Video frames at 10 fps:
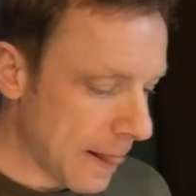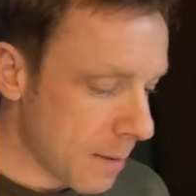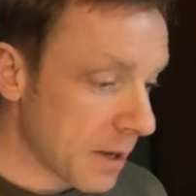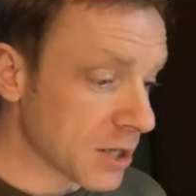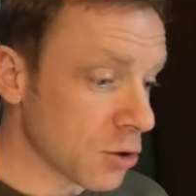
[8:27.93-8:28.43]

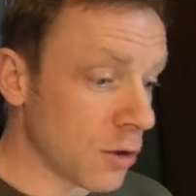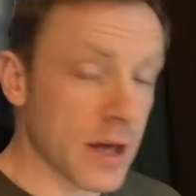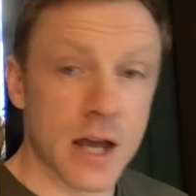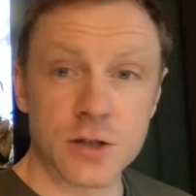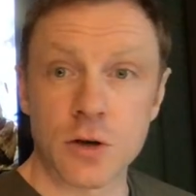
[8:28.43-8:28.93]
because all
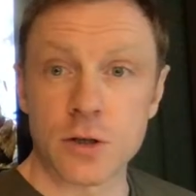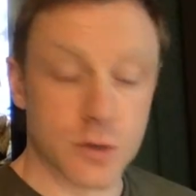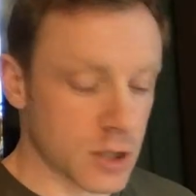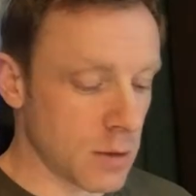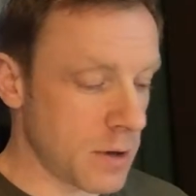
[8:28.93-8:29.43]
the air's got to do
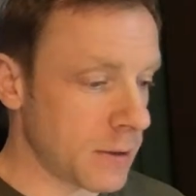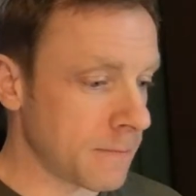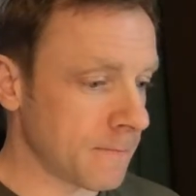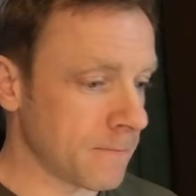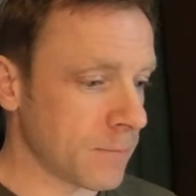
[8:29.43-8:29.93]
is come in.
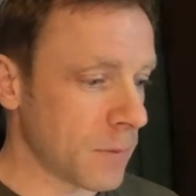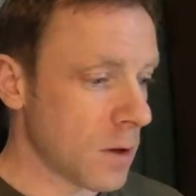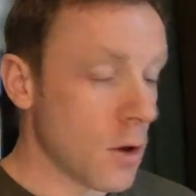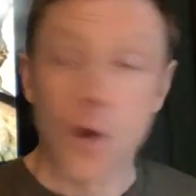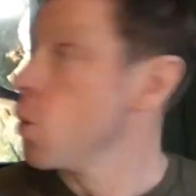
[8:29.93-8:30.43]

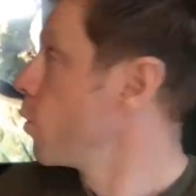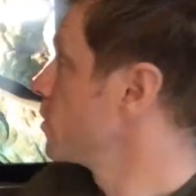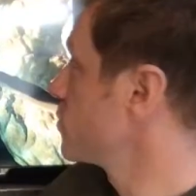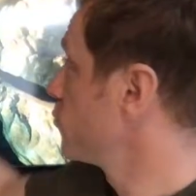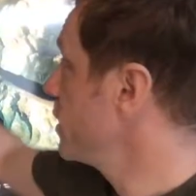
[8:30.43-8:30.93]

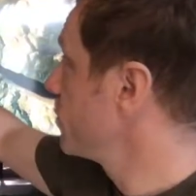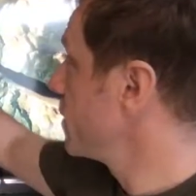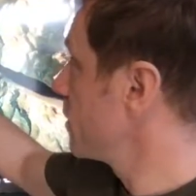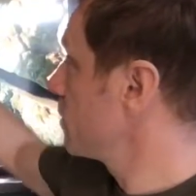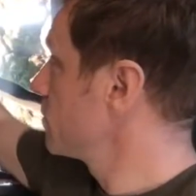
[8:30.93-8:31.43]
Whereas a
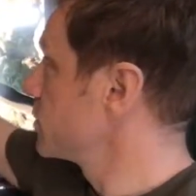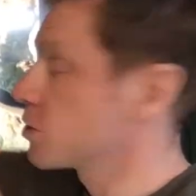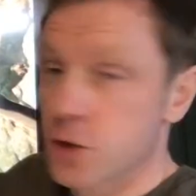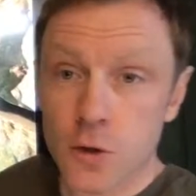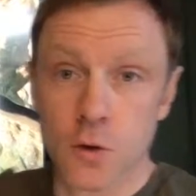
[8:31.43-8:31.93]
rebreather, there's
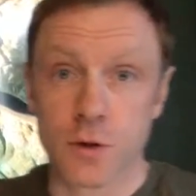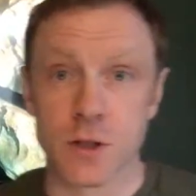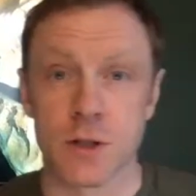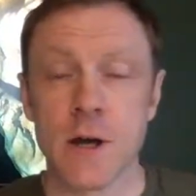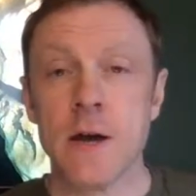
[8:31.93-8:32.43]
two
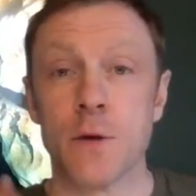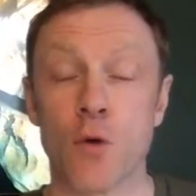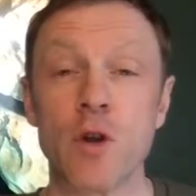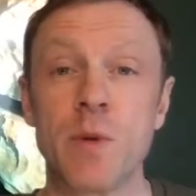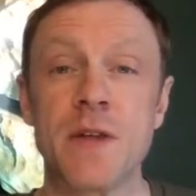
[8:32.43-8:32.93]
hoses. Now, a
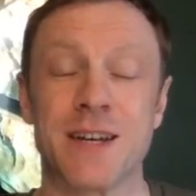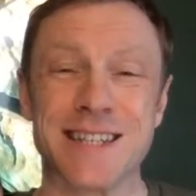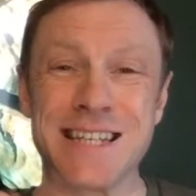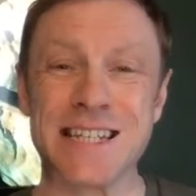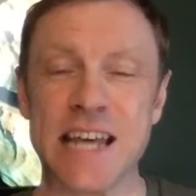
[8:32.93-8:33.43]
rebreather is
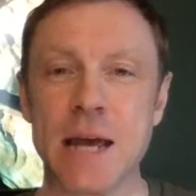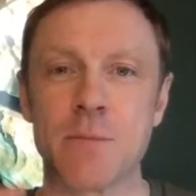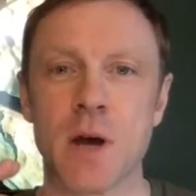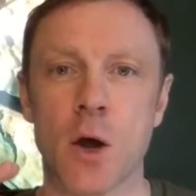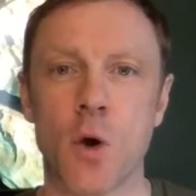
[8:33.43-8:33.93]
the
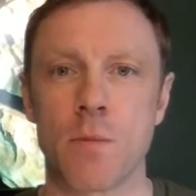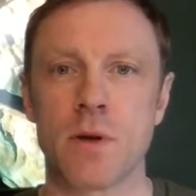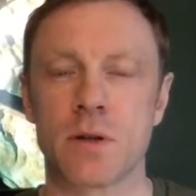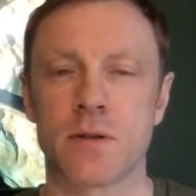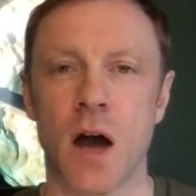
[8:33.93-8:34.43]
same
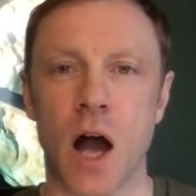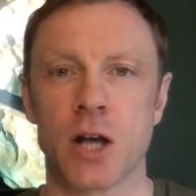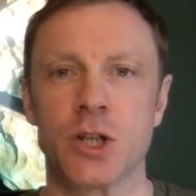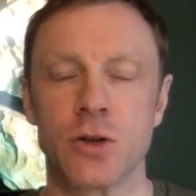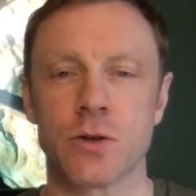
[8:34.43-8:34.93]
equipment that
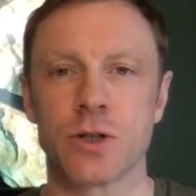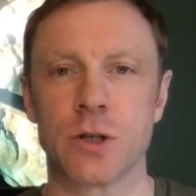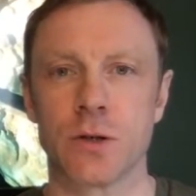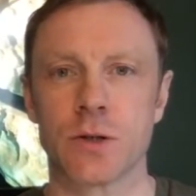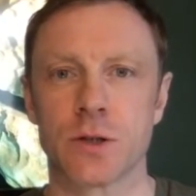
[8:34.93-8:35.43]
astronauts
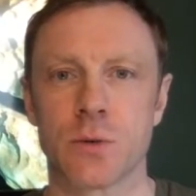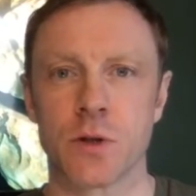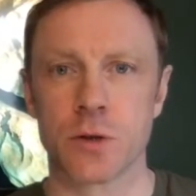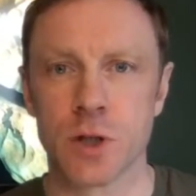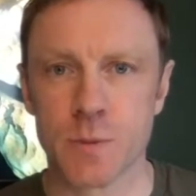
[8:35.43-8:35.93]
use when
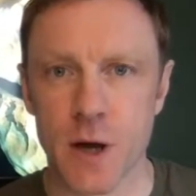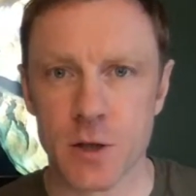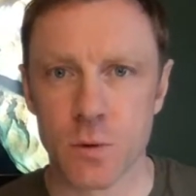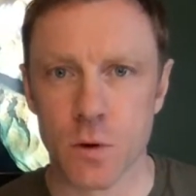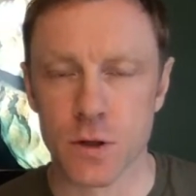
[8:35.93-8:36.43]
they're doing
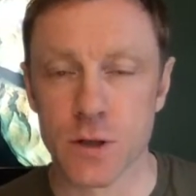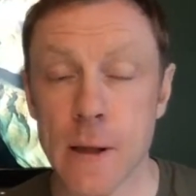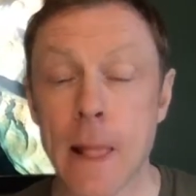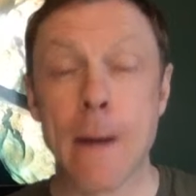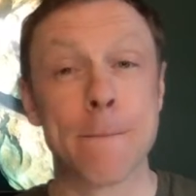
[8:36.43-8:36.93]
spacewalks.
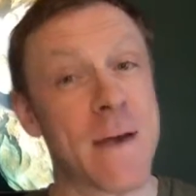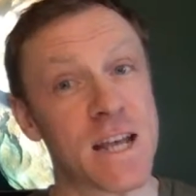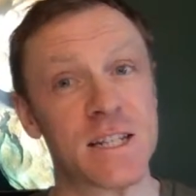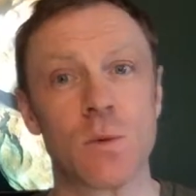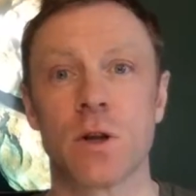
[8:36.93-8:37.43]
And
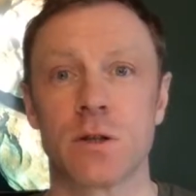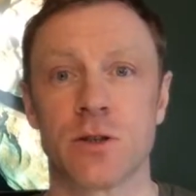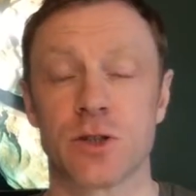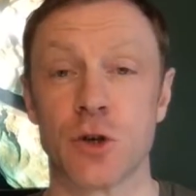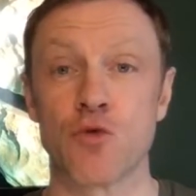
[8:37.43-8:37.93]
basically what it
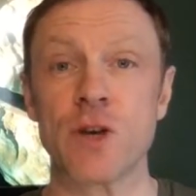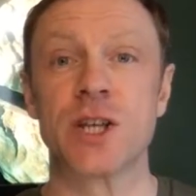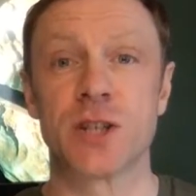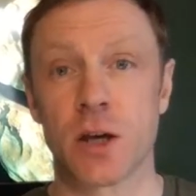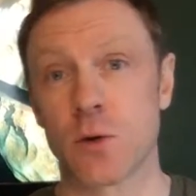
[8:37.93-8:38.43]
does is it
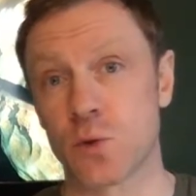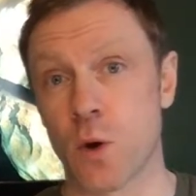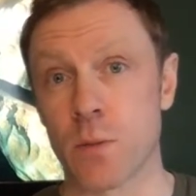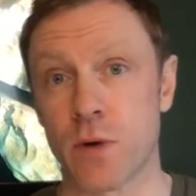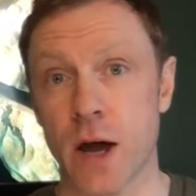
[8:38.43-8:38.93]
recycles
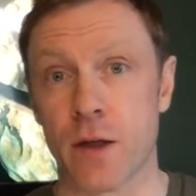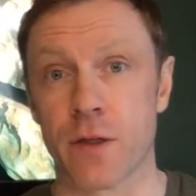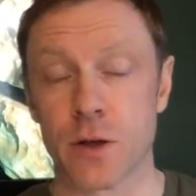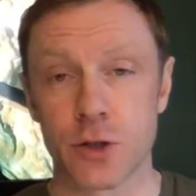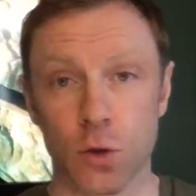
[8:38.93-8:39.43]
one breath.
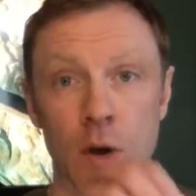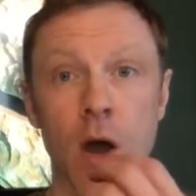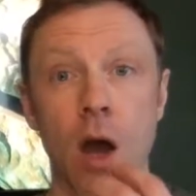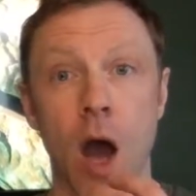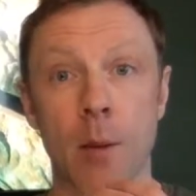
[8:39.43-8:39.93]
So
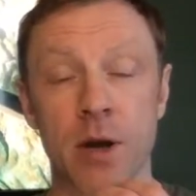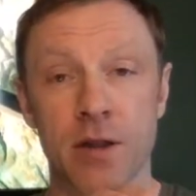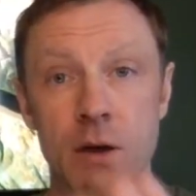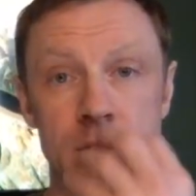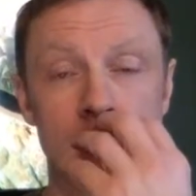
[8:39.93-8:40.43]
I breathe
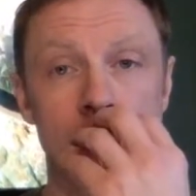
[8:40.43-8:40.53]
out,